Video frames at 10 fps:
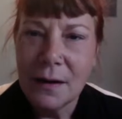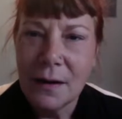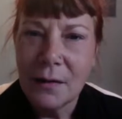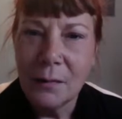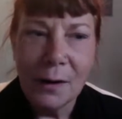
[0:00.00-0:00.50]

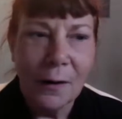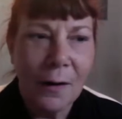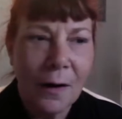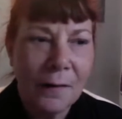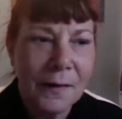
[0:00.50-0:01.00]

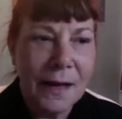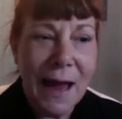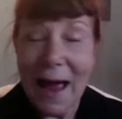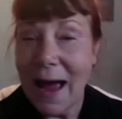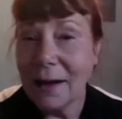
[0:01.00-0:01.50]
where the
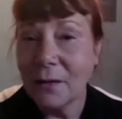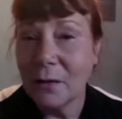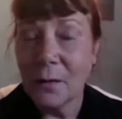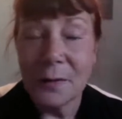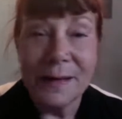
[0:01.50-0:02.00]

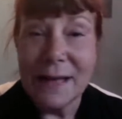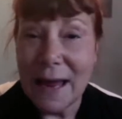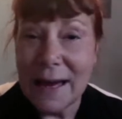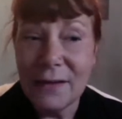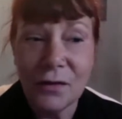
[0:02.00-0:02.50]
actor or the
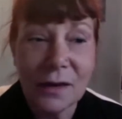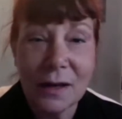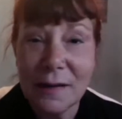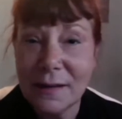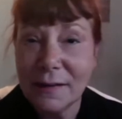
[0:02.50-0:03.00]
agent
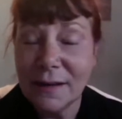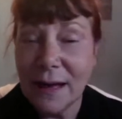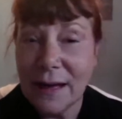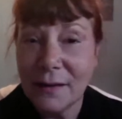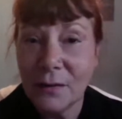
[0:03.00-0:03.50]
in this
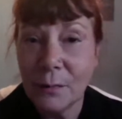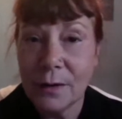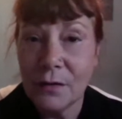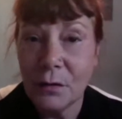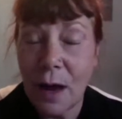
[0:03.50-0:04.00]
case,
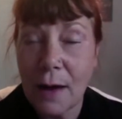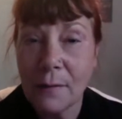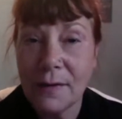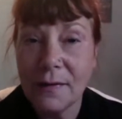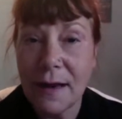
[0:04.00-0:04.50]
which I
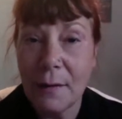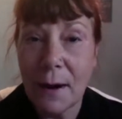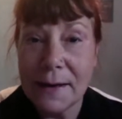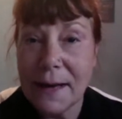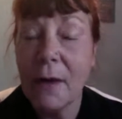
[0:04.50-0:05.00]
would say
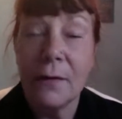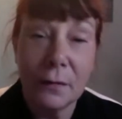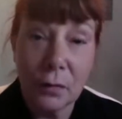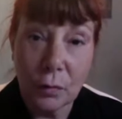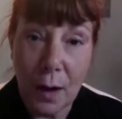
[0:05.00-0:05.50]
right now
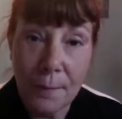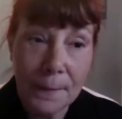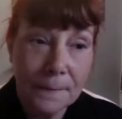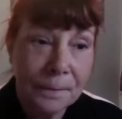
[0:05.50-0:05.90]
is Trump,